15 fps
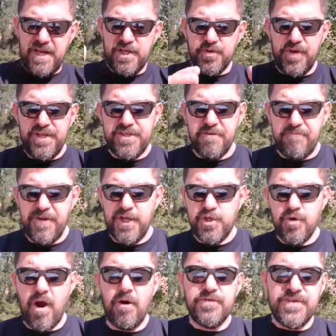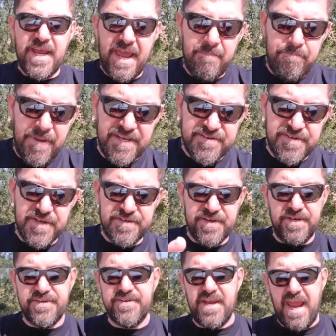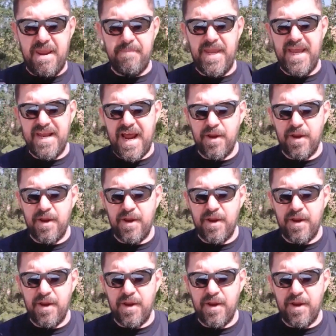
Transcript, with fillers: to individuals and businesses. Amen. Are you